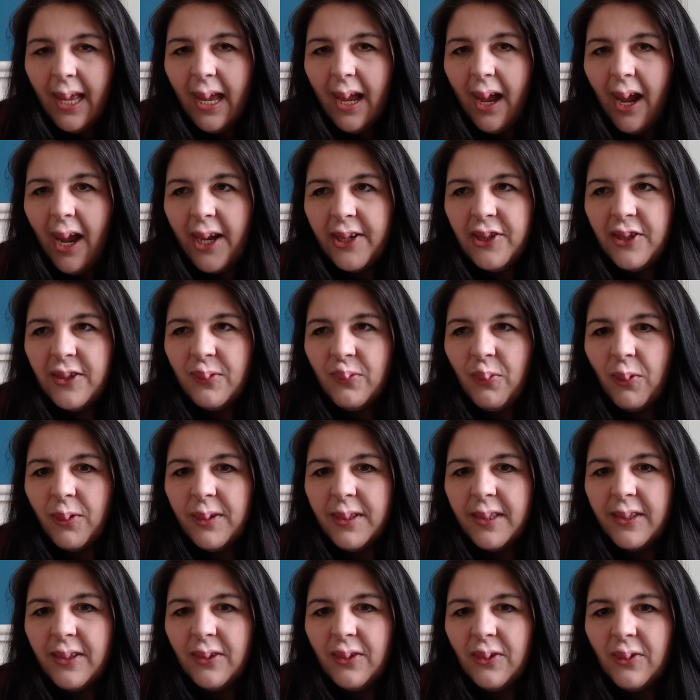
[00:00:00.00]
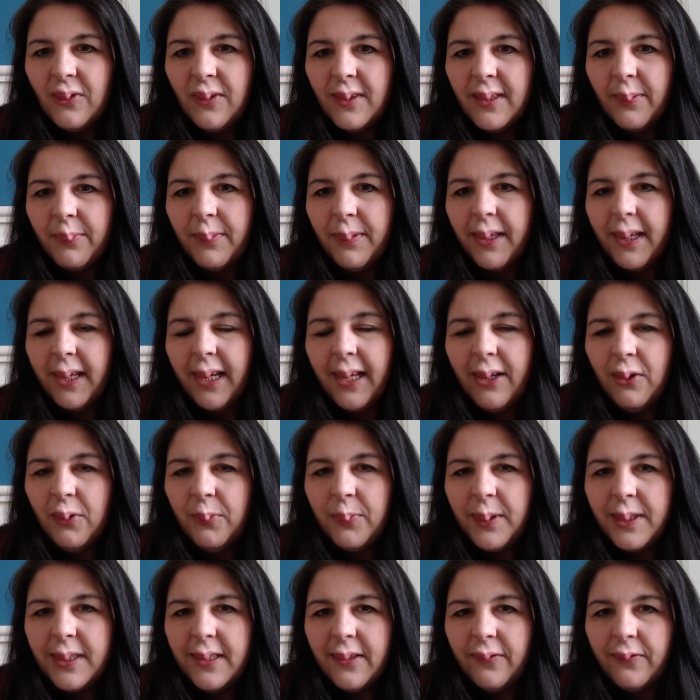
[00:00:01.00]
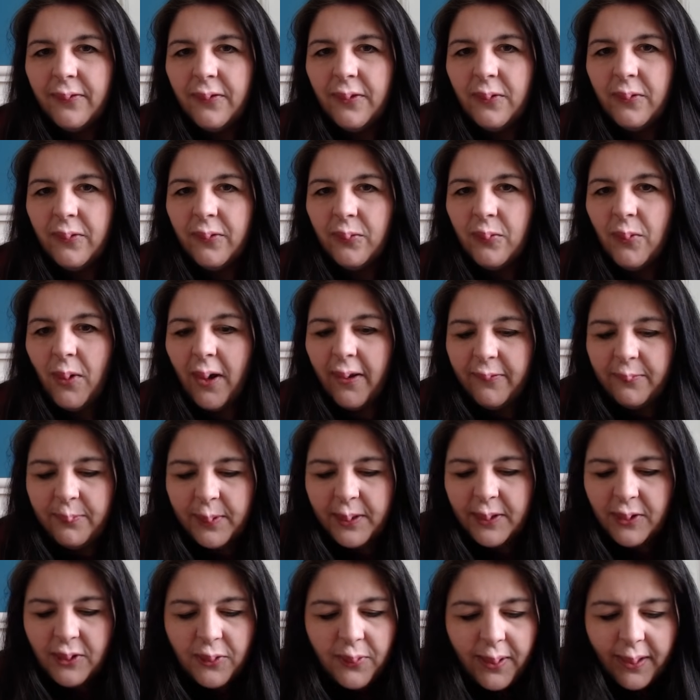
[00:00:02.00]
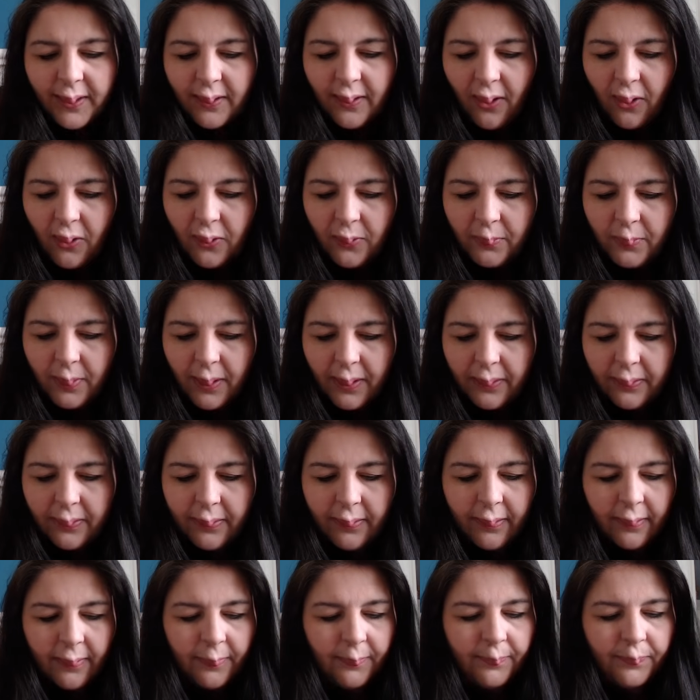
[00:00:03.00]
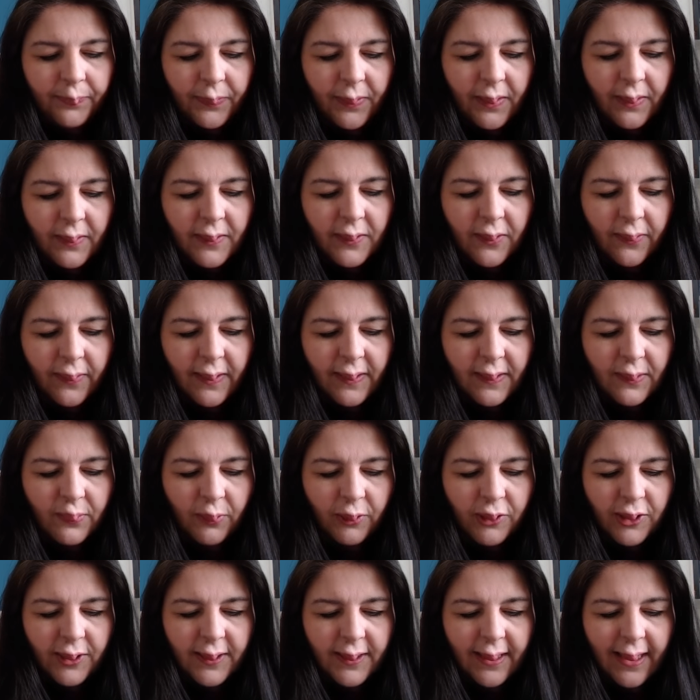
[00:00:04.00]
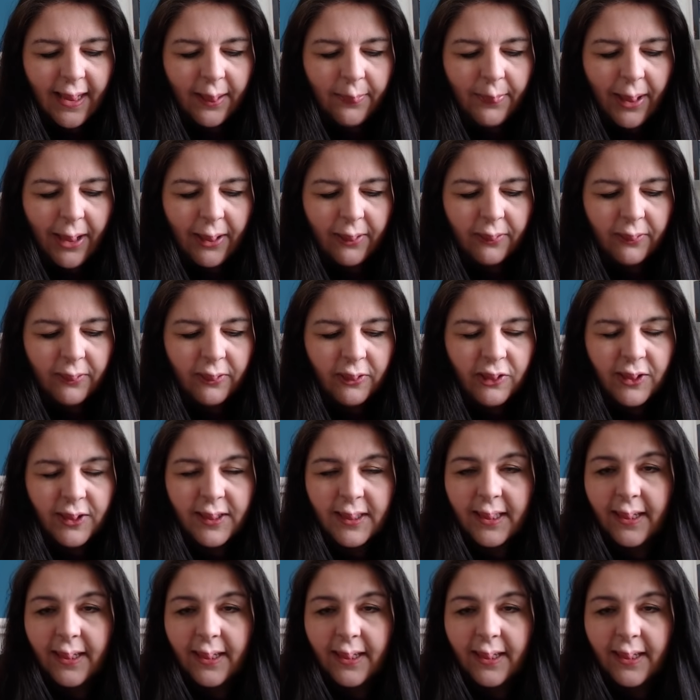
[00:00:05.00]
I just wanted to do something a little bit different from what I've been doing the whole month. So this one just came out just to